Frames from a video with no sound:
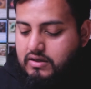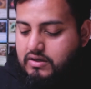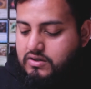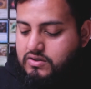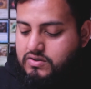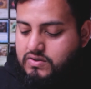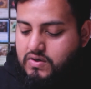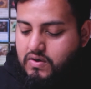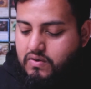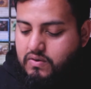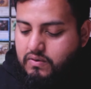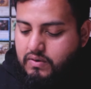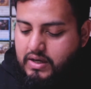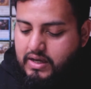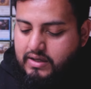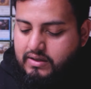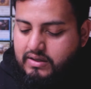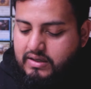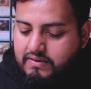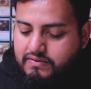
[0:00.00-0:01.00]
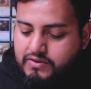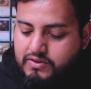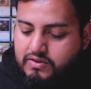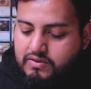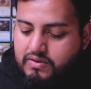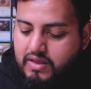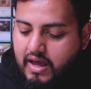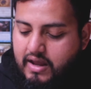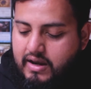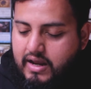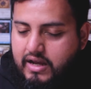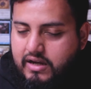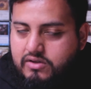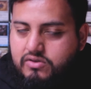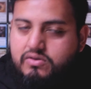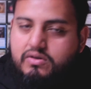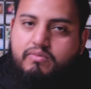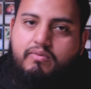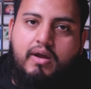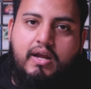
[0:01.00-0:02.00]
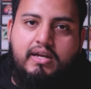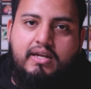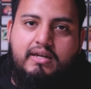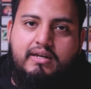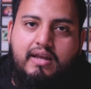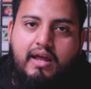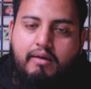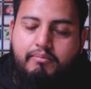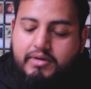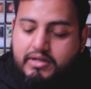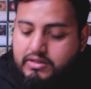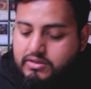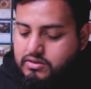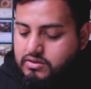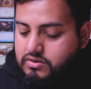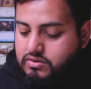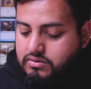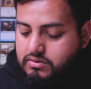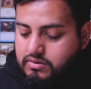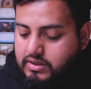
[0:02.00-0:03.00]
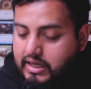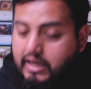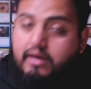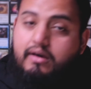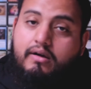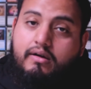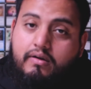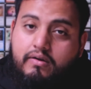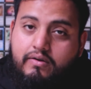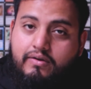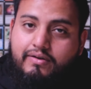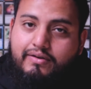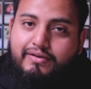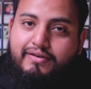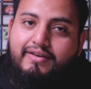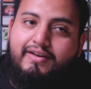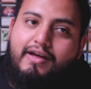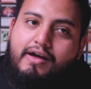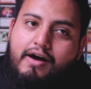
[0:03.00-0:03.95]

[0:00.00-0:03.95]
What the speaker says: So it gives you that extra radiant damage to kill